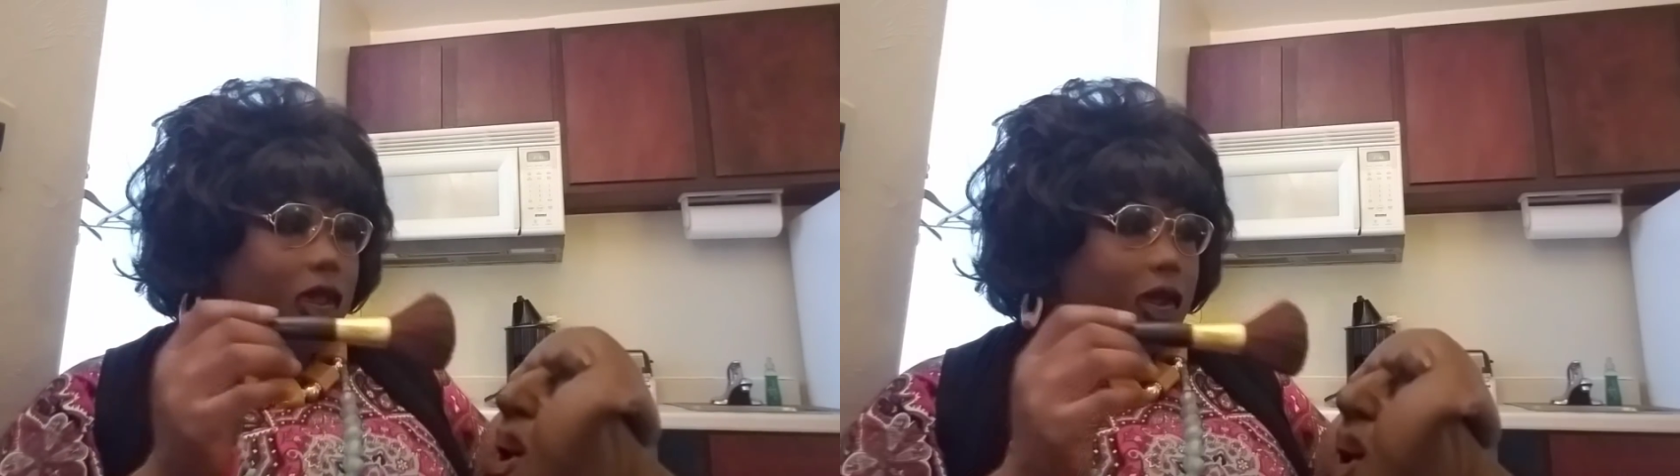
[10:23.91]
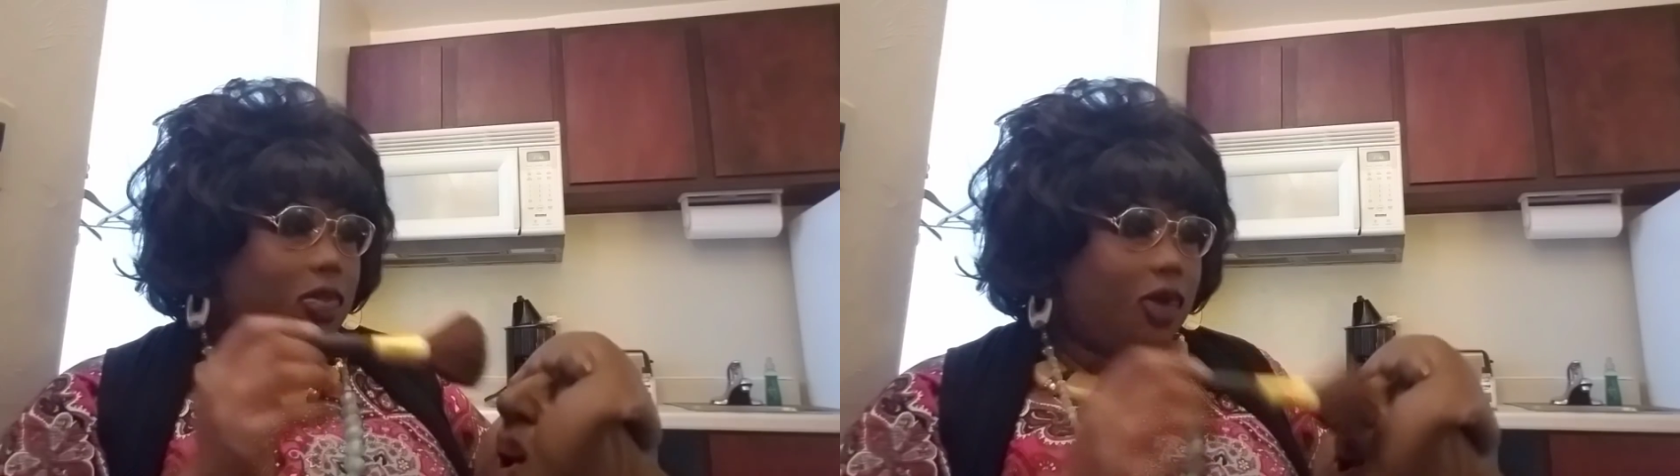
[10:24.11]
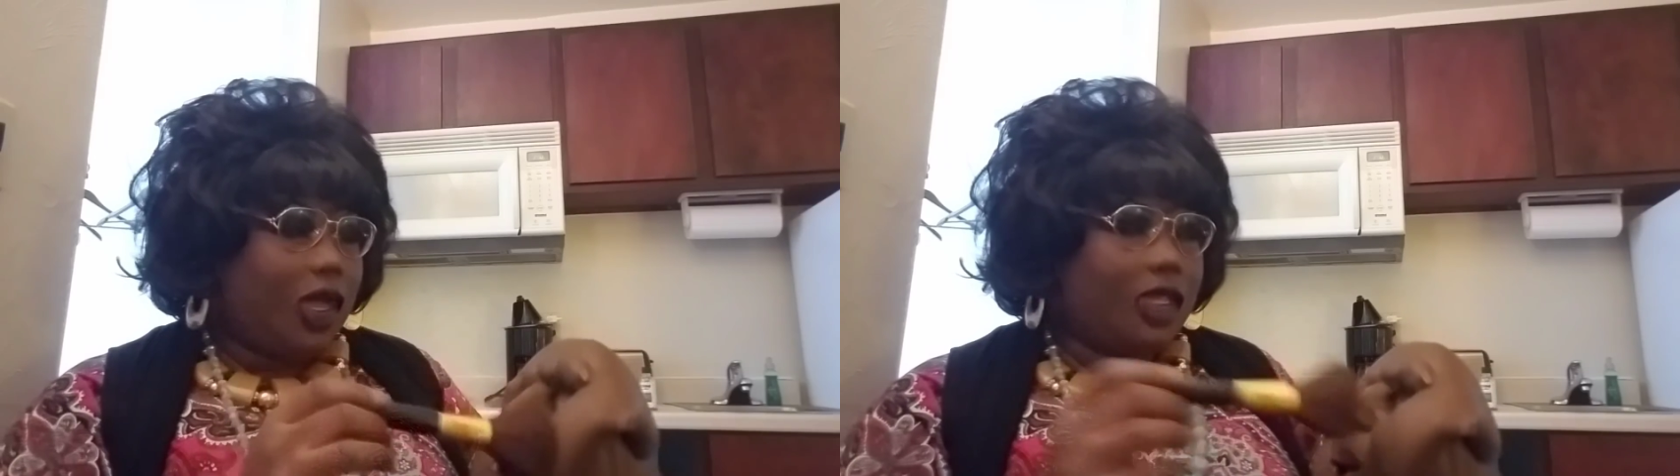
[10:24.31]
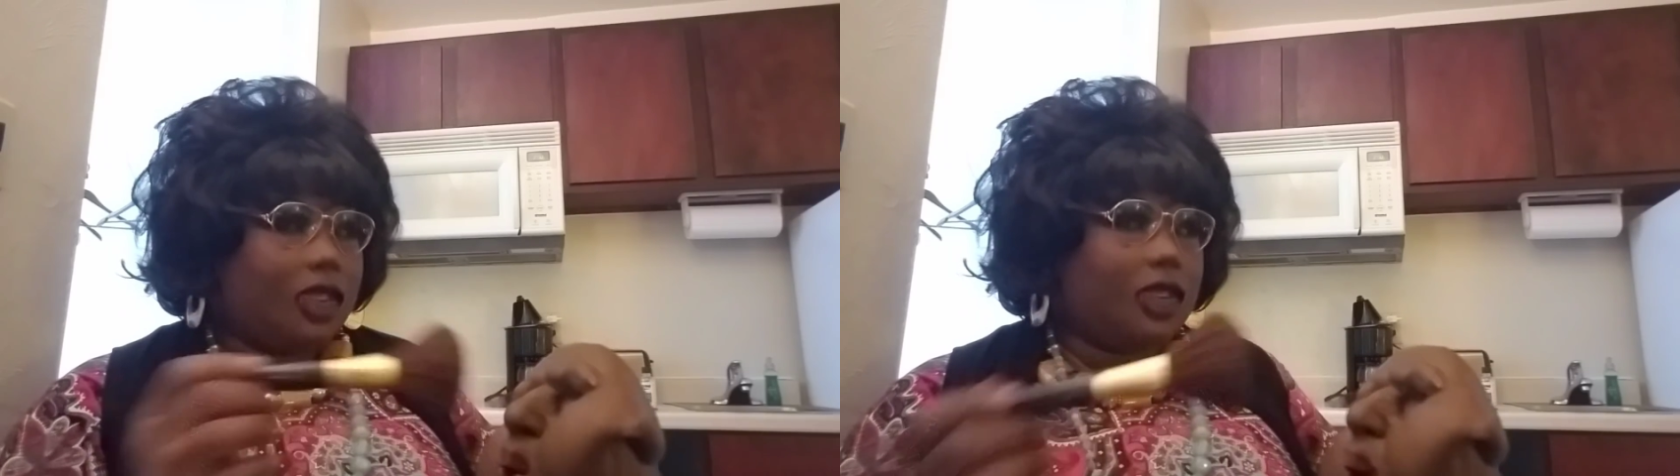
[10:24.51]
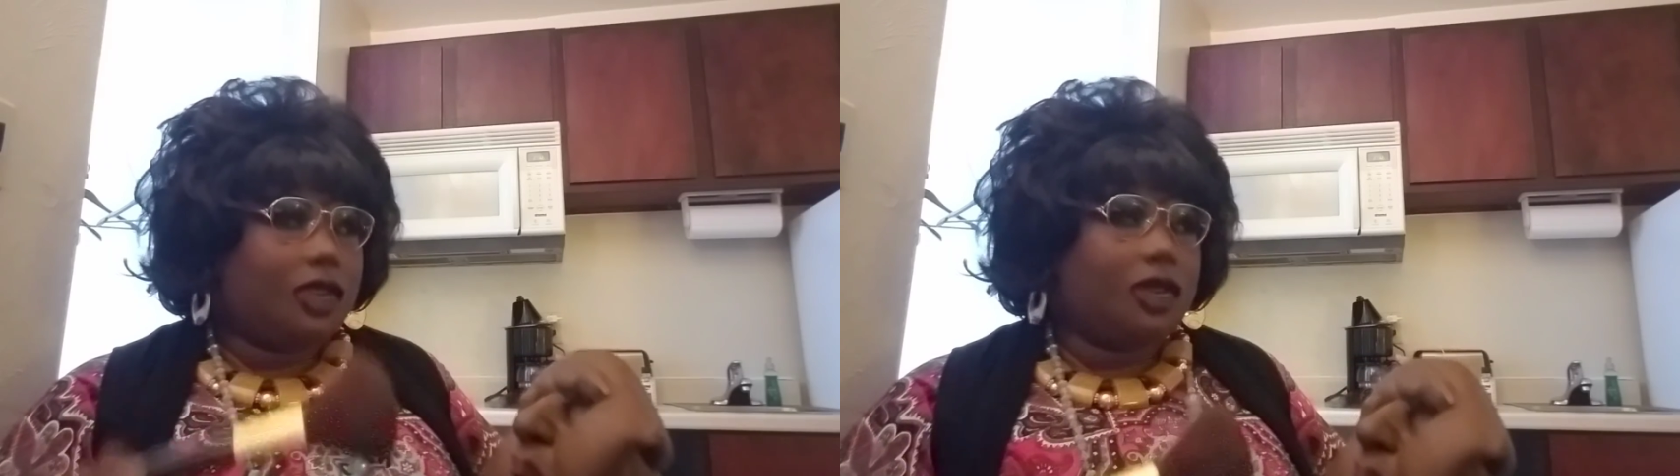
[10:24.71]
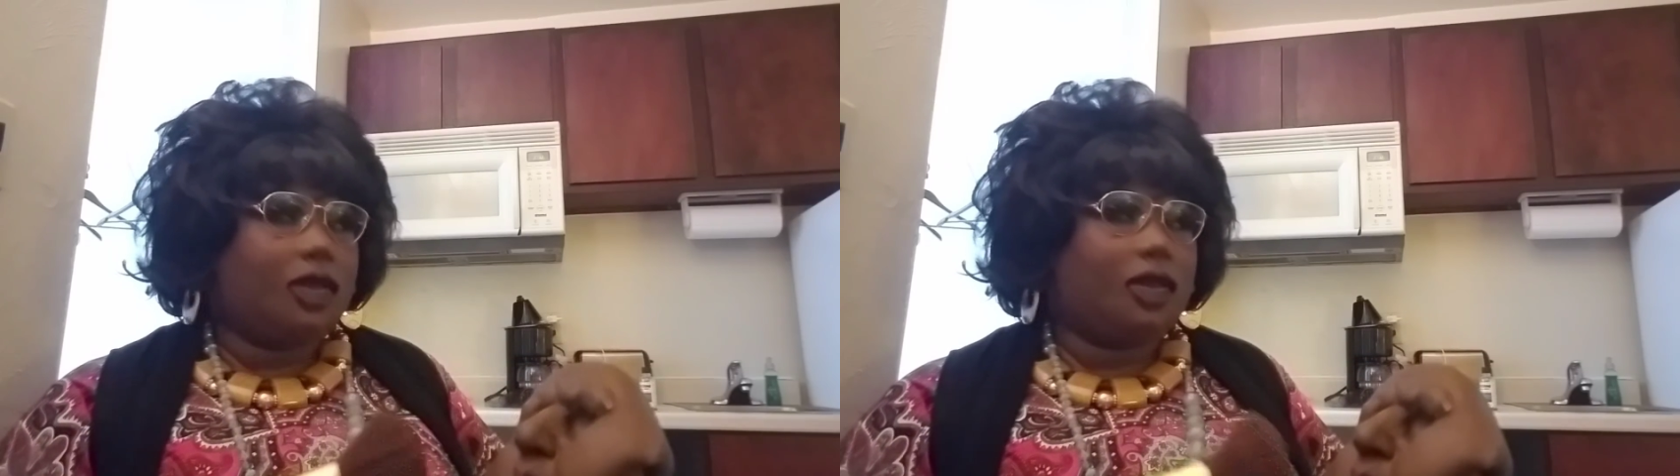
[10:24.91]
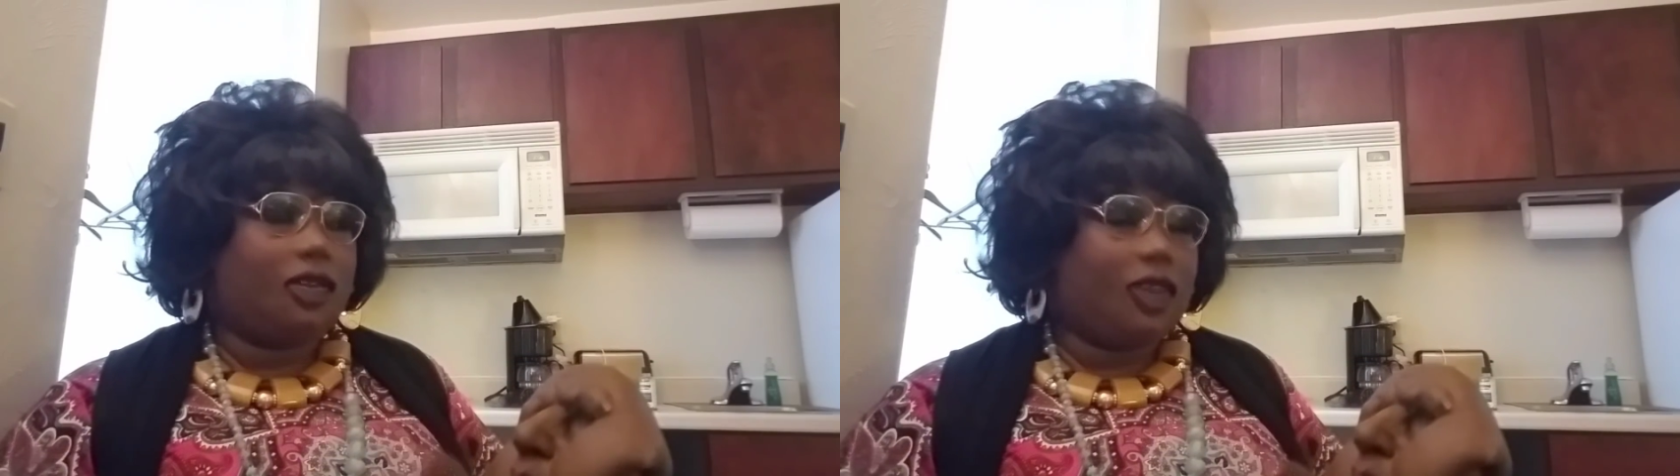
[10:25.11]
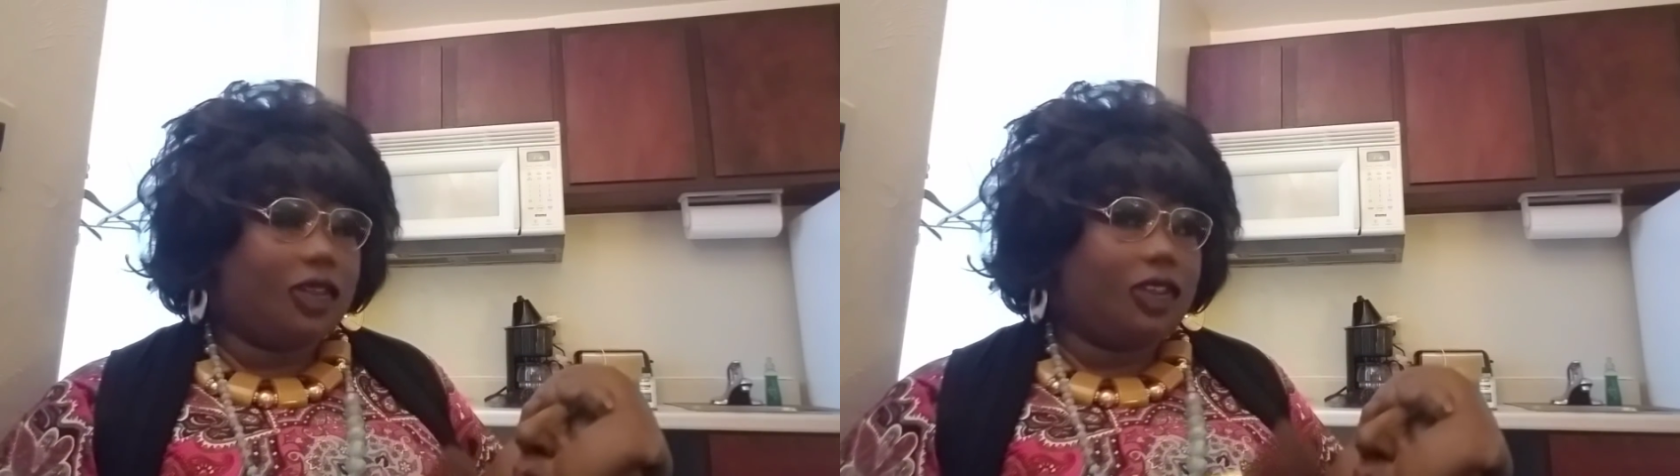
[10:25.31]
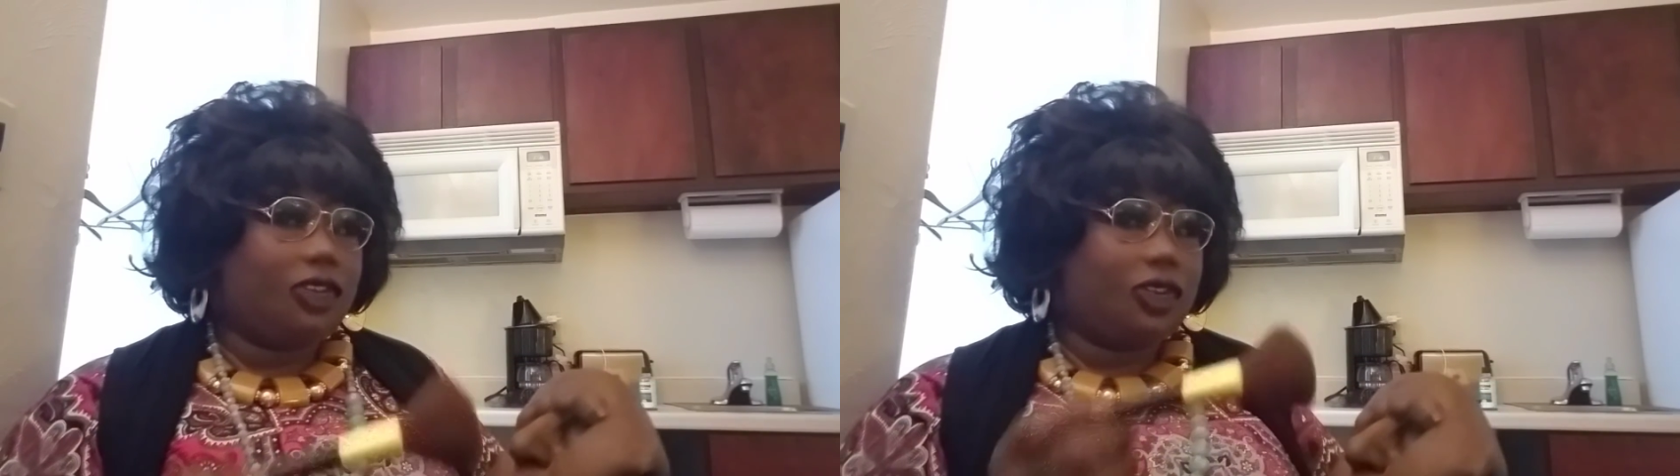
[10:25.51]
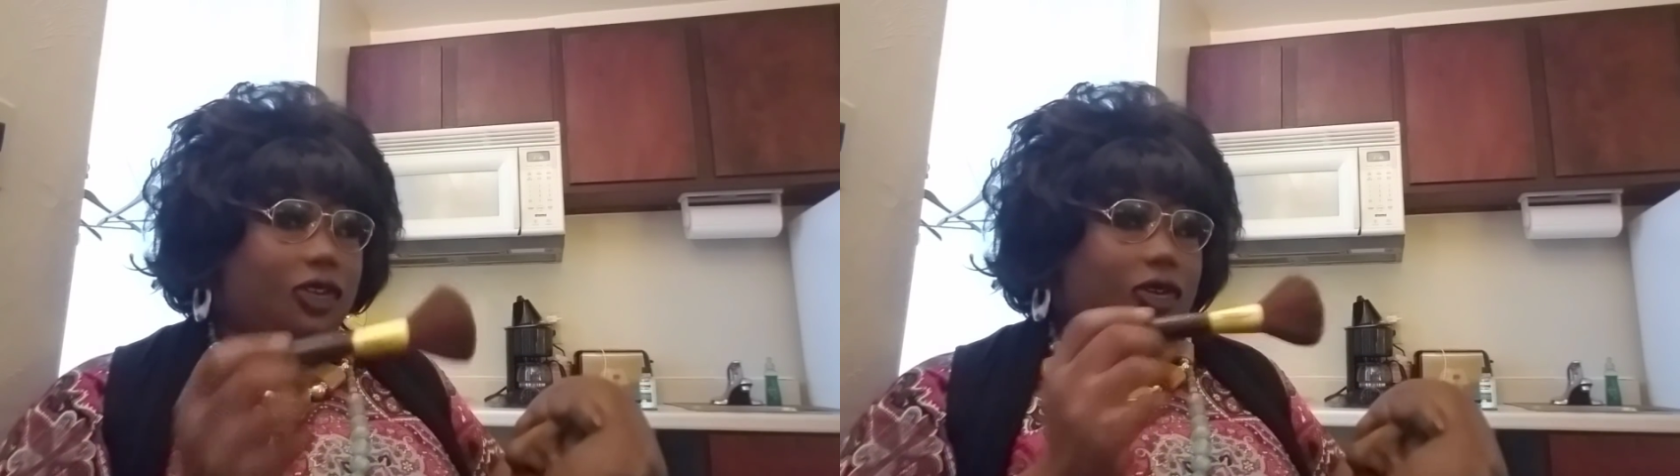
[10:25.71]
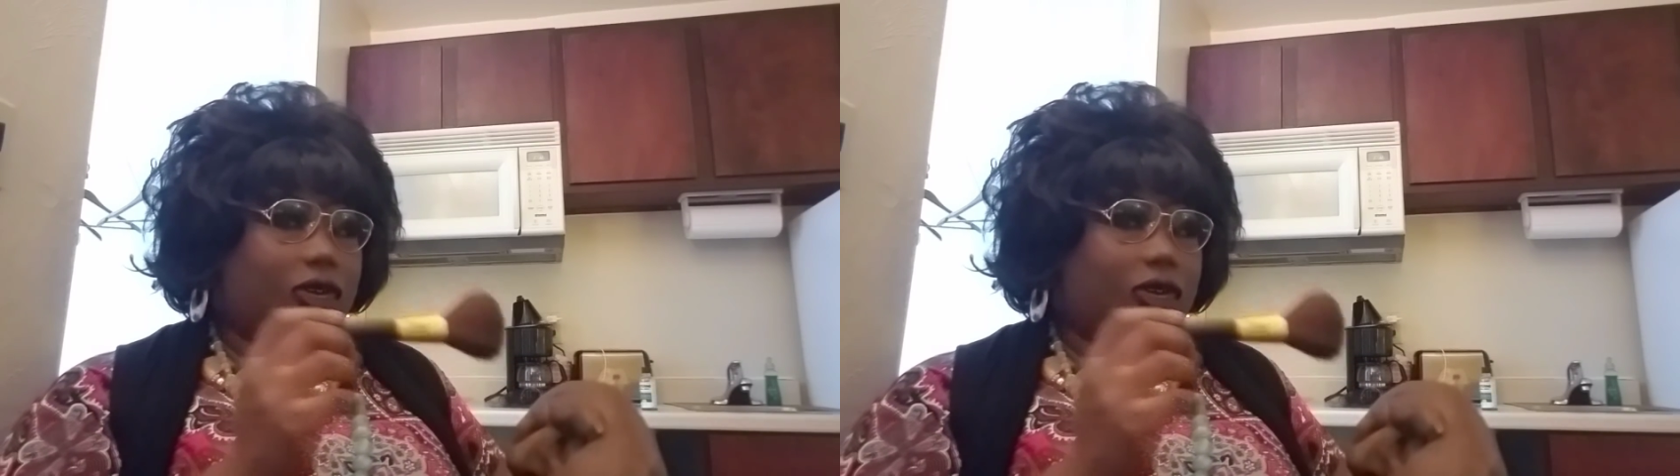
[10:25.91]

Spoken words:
applying foundation